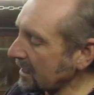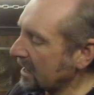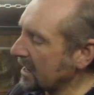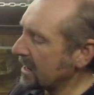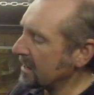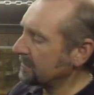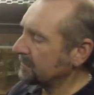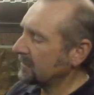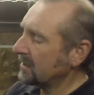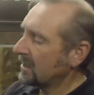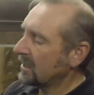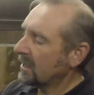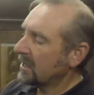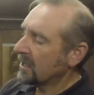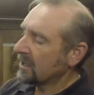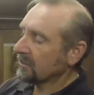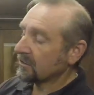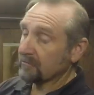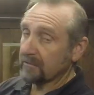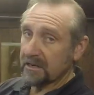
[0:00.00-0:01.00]
The
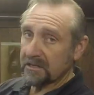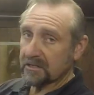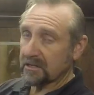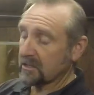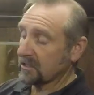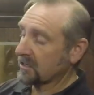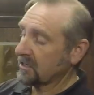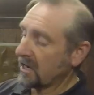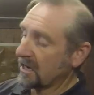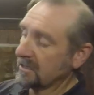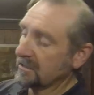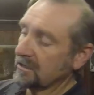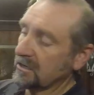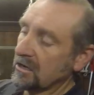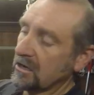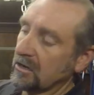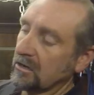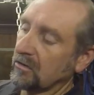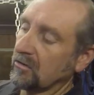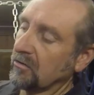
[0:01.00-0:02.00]
rest of the gun,
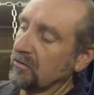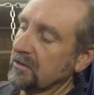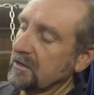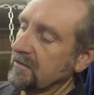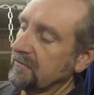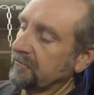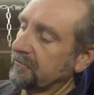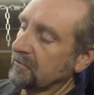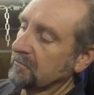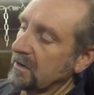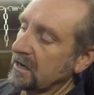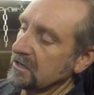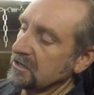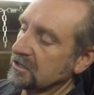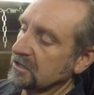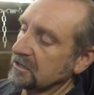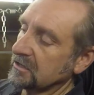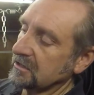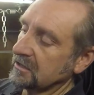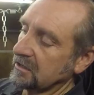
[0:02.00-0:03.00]
all the
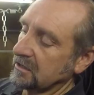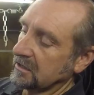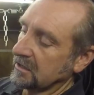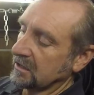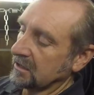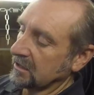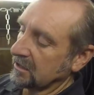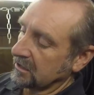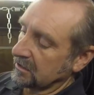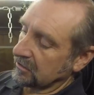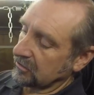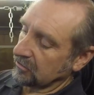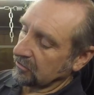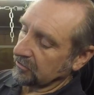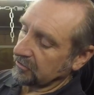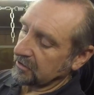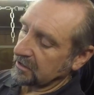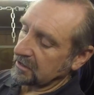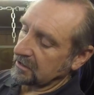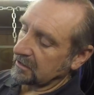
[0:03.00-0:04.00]
information,
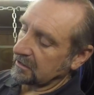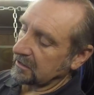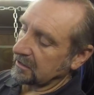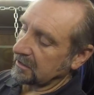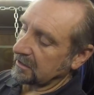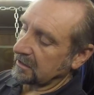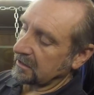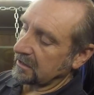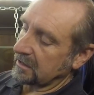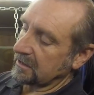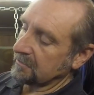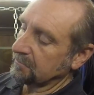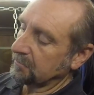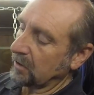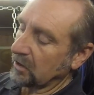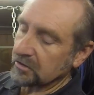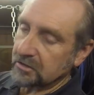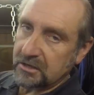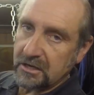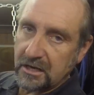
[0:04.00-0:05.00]
all the
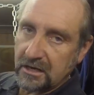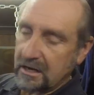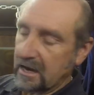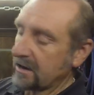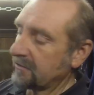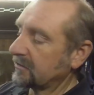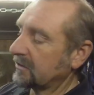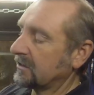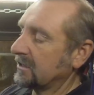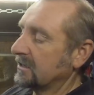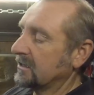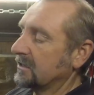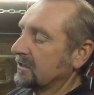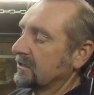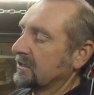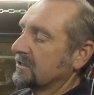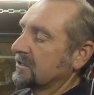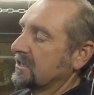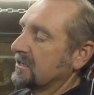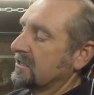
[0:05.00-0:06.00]
embossing, everything
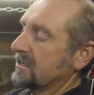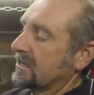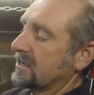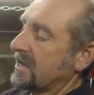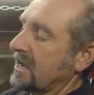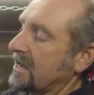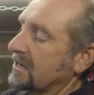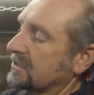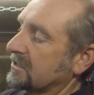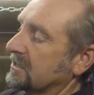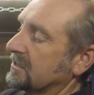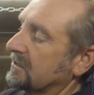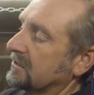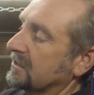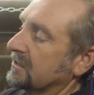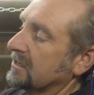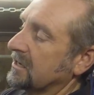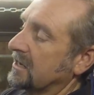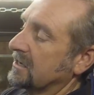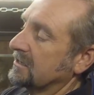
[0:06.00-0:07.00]
that's in the casting of
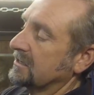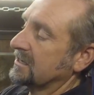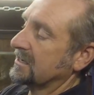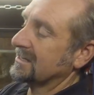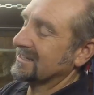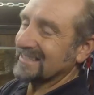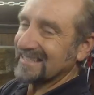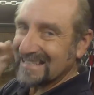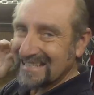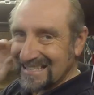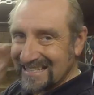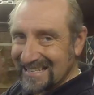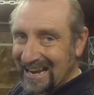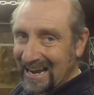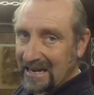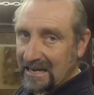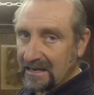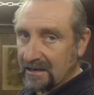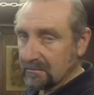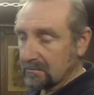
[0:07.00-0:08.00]
the gun is the
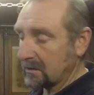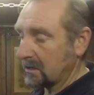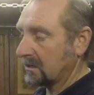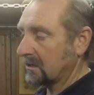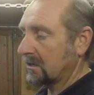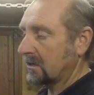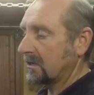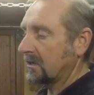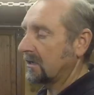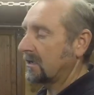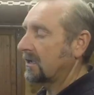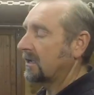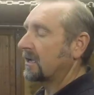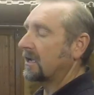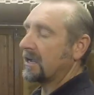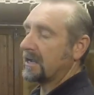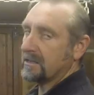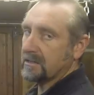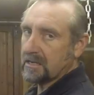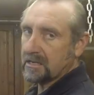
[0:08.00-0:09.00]
same
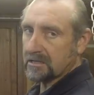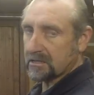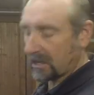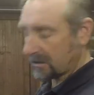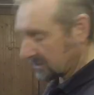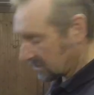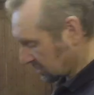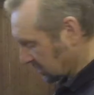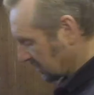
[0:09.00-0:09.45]
in these other